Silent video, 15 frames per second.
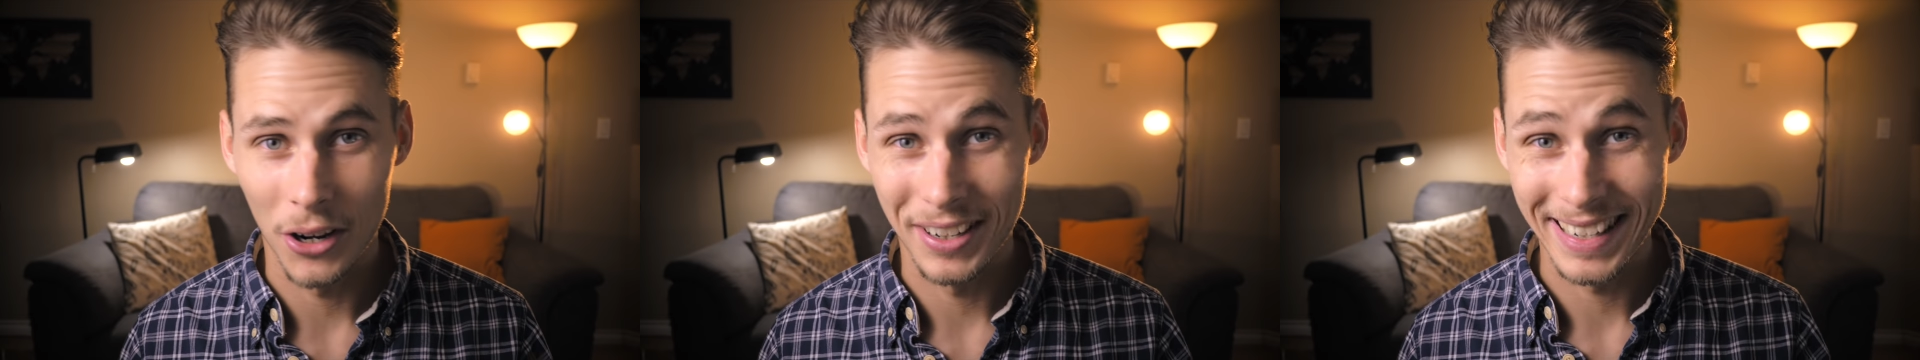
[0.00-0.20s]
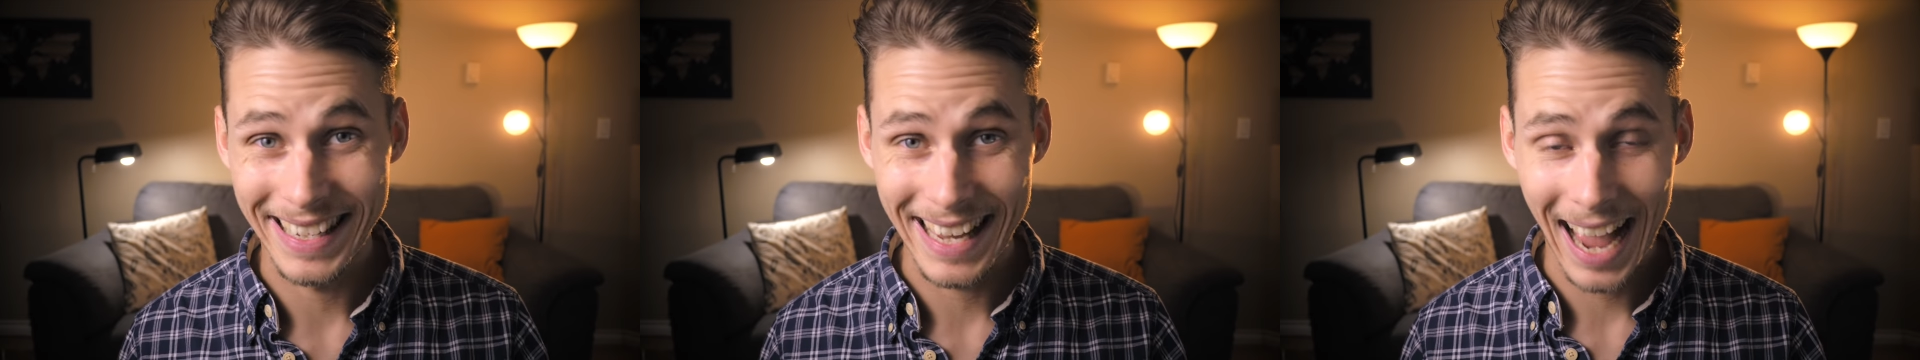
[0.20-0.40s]

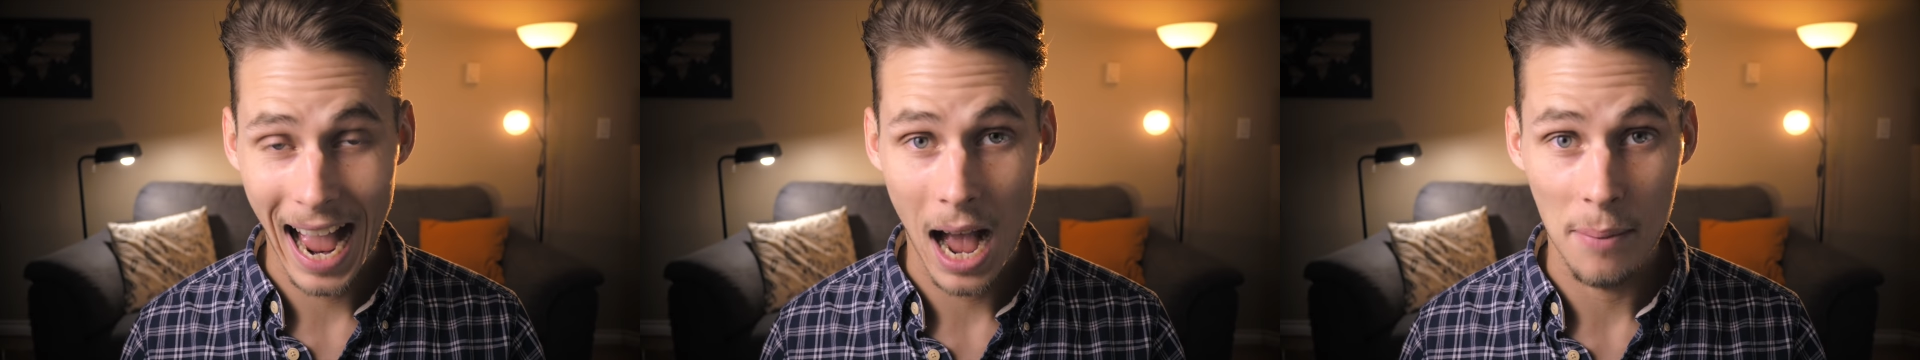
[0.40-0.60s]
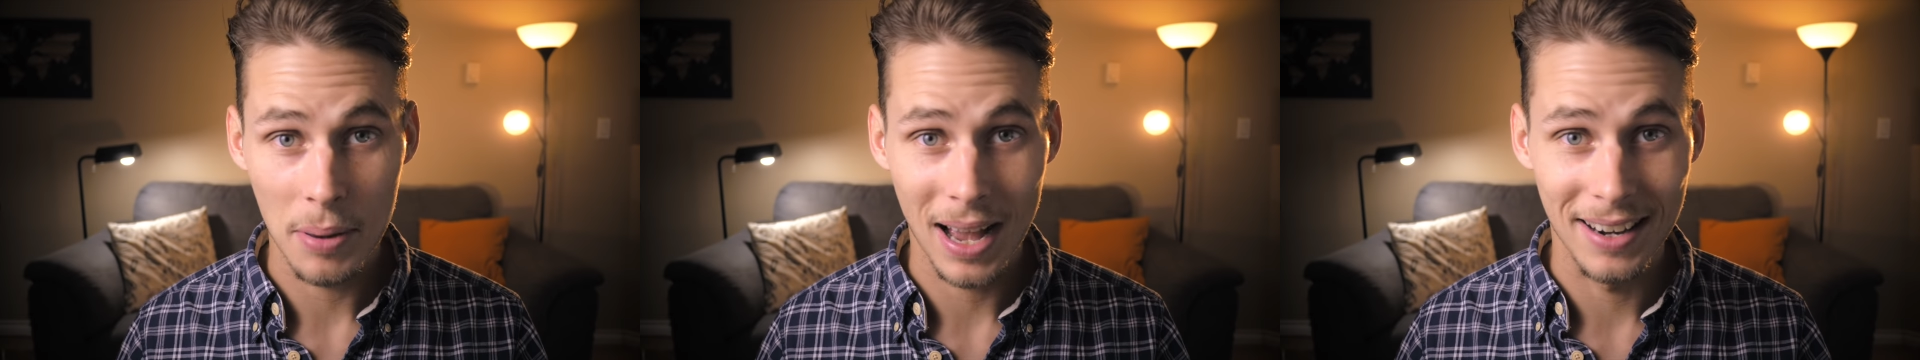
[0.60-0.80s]
under
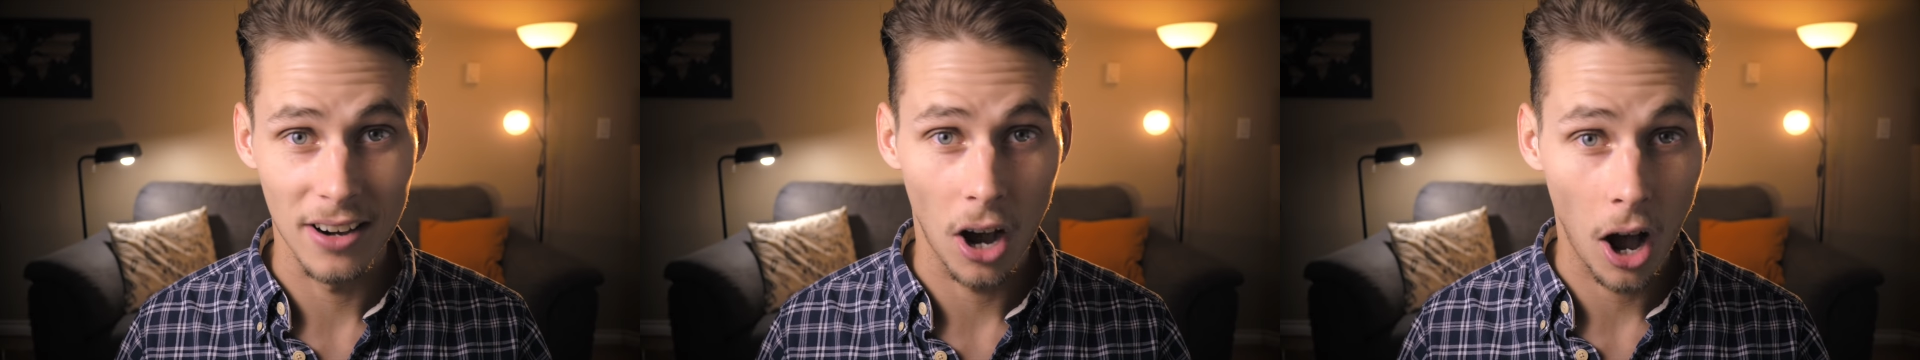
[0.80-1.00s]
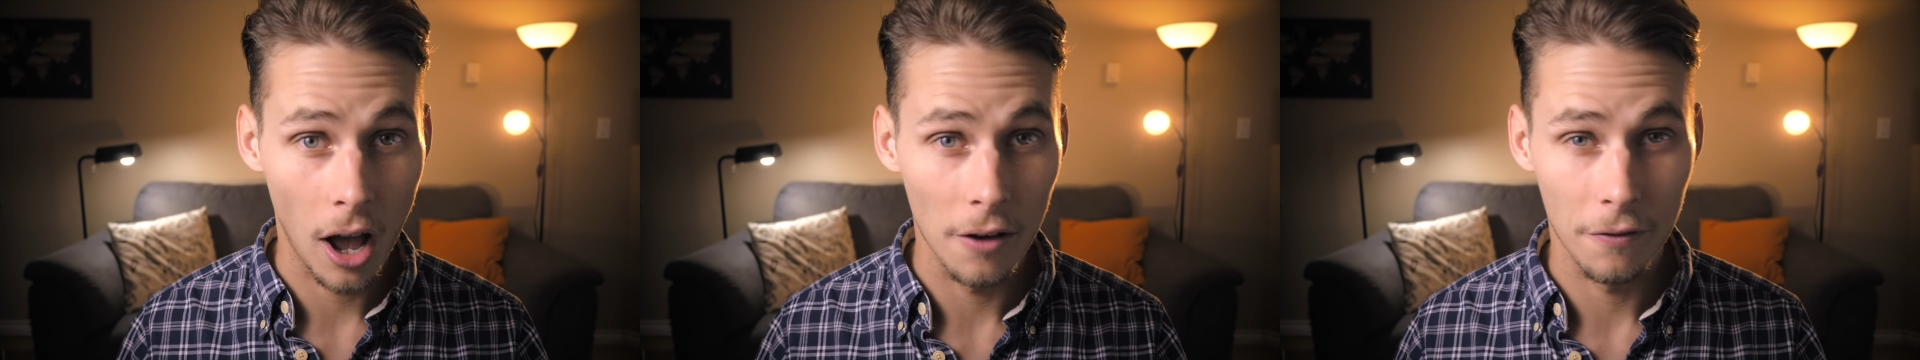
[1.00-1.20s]
GAAP and
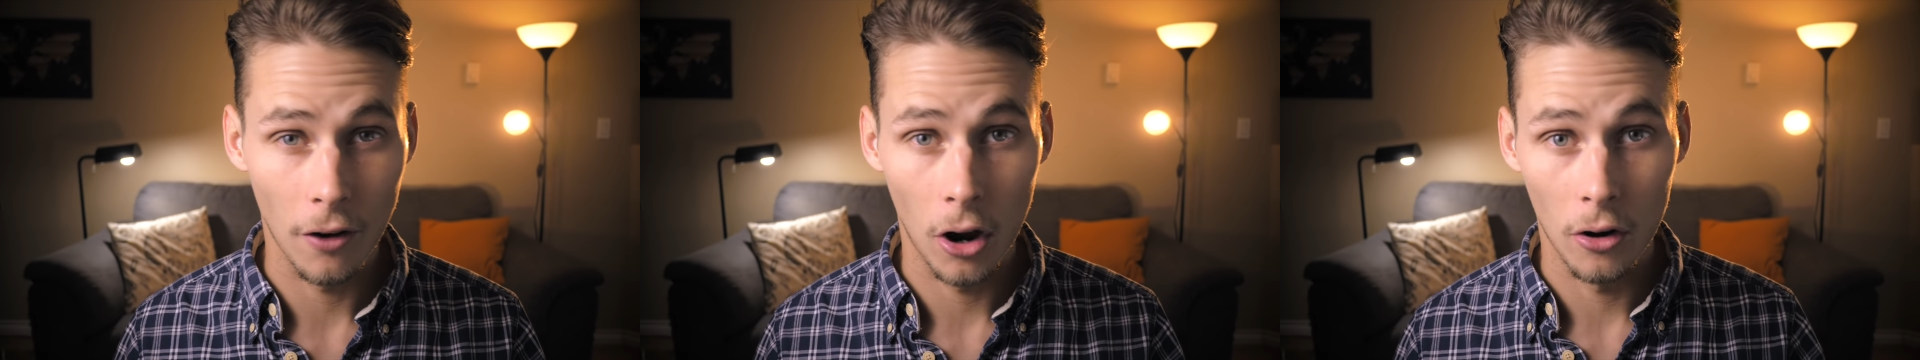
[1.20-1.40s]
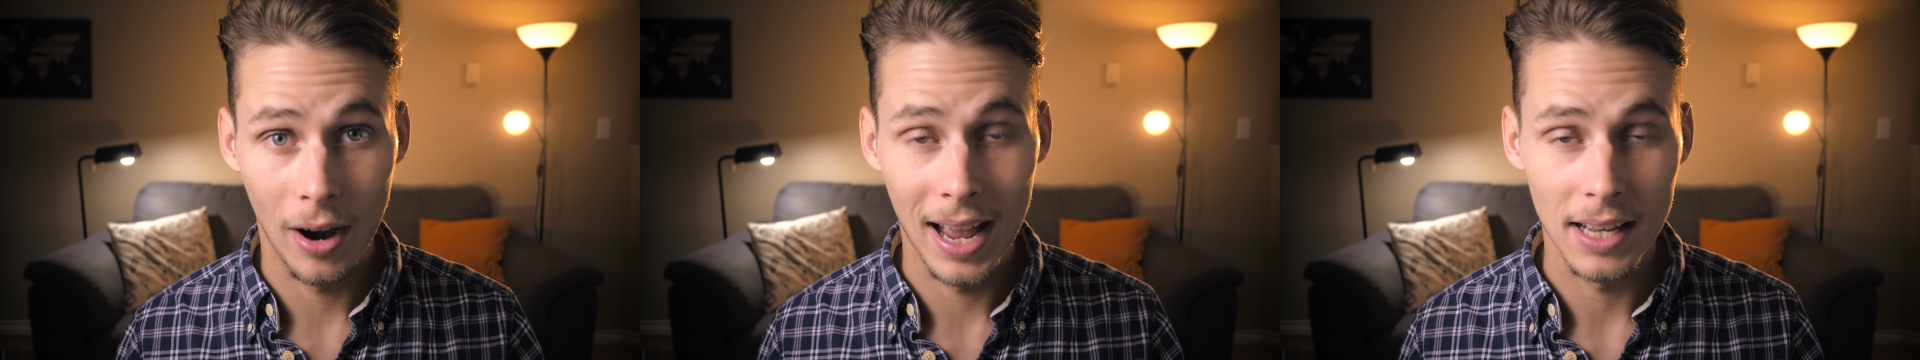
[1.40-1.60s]

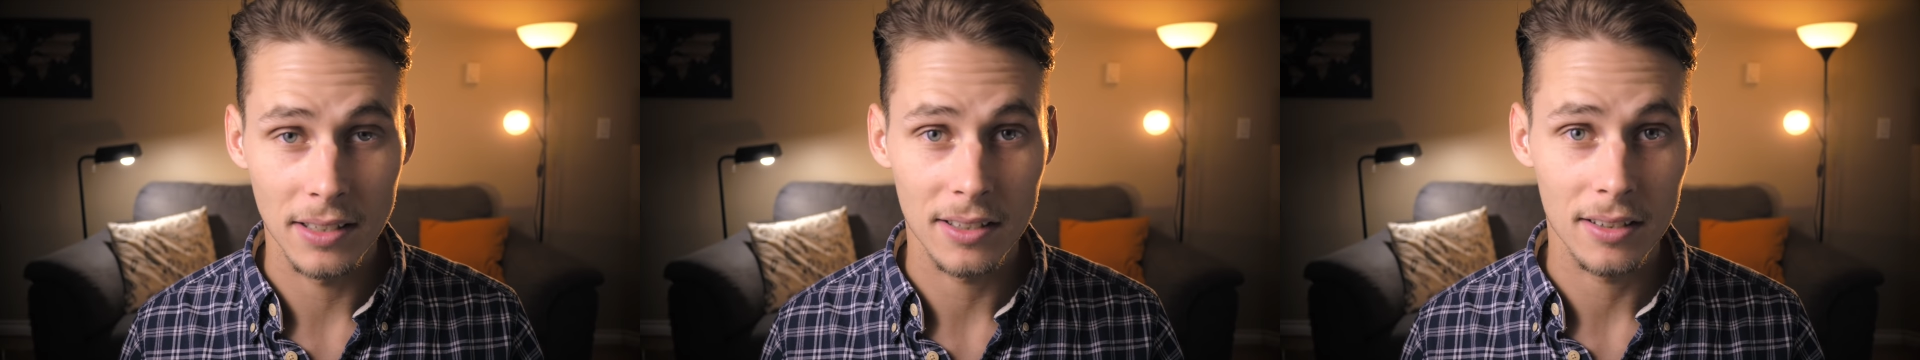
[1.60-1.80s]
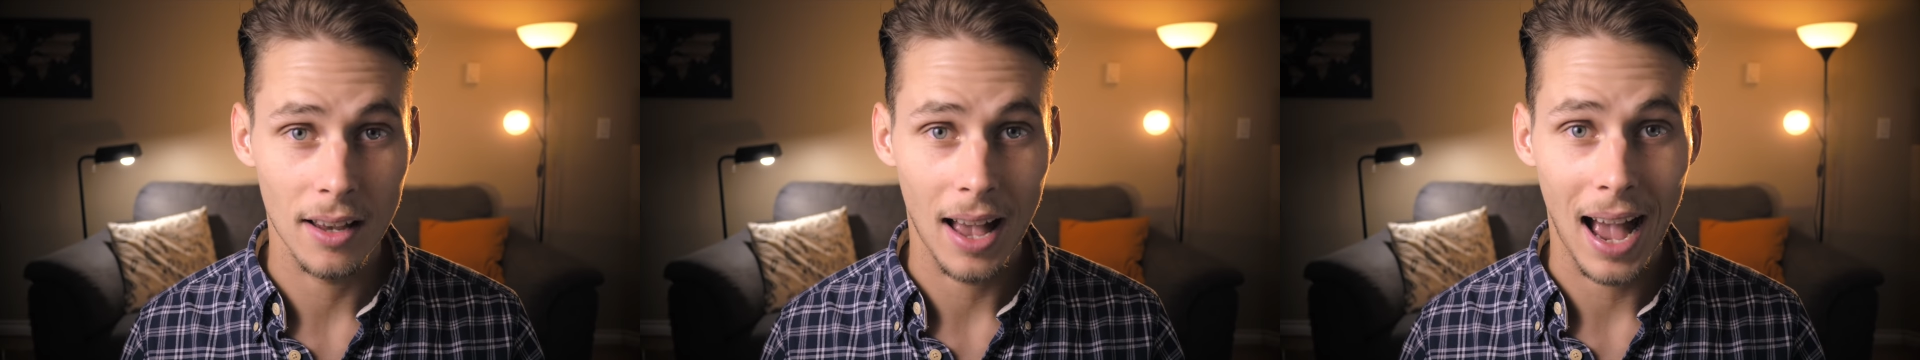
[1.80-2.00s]

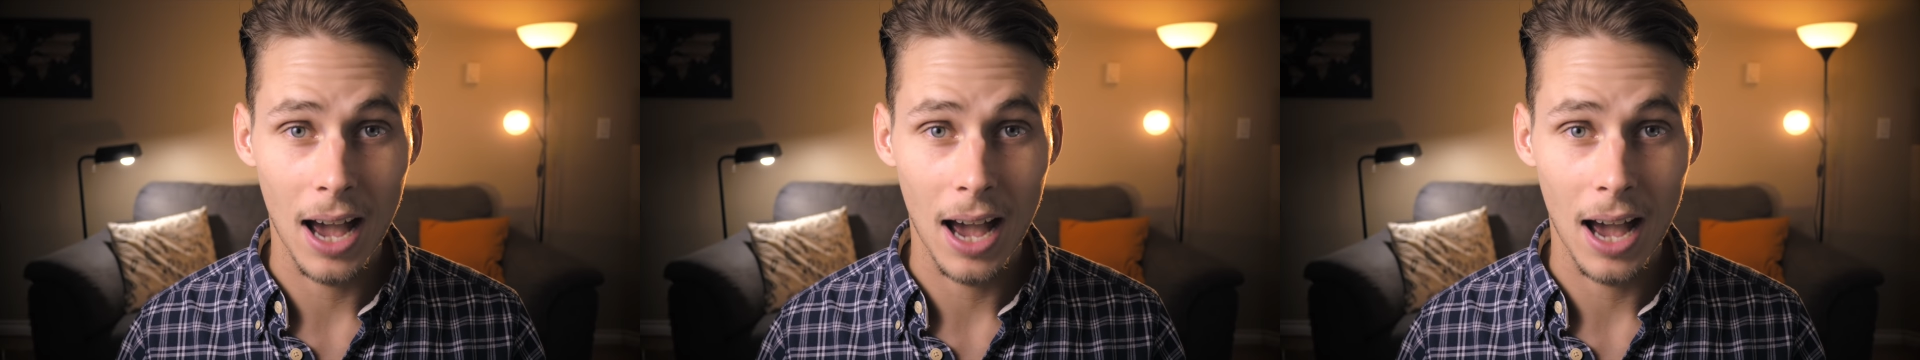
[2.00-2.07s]
IFRS,